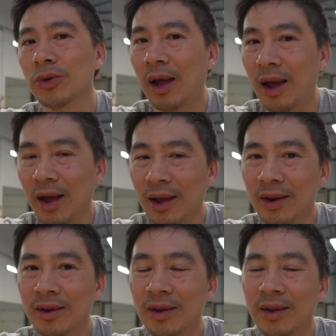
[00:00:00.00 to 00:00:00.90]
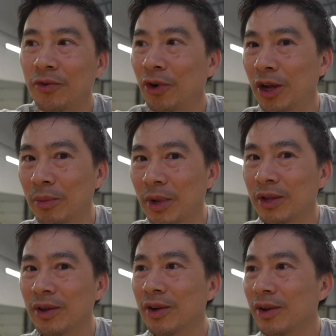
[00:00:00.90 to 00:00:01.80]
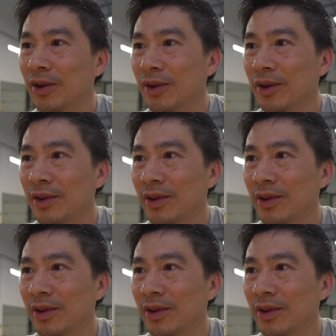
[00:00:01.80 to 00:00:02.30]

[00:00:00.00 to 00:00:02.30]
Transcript: And for him as a,